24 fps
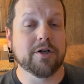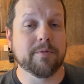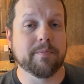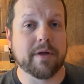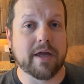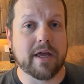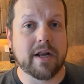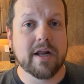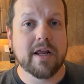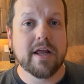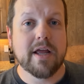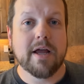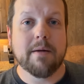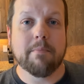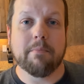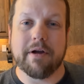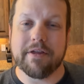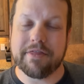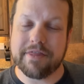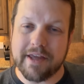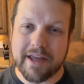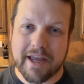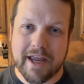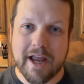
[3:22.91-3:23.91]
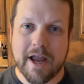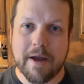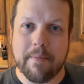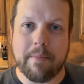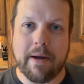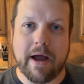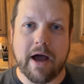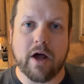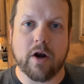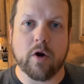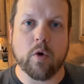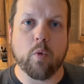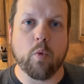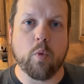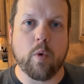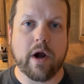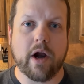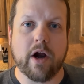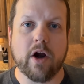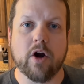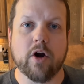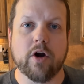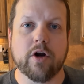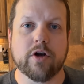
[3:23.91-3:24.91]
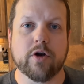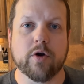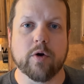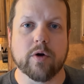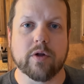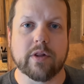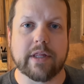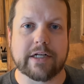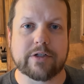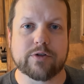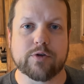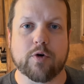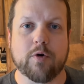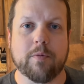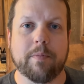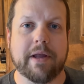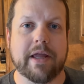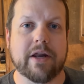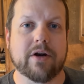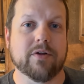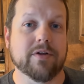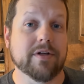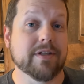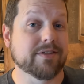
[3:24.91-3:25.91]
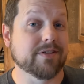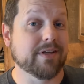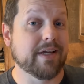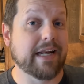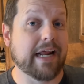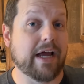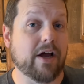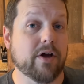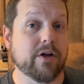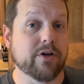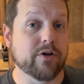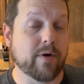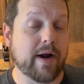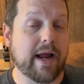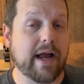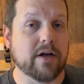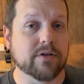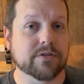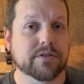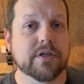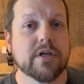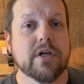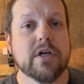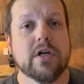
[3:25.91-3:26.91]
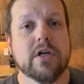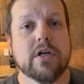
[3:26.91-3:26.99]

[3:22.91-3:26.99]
bit by thinking about where your electrical panel is laid out in your house.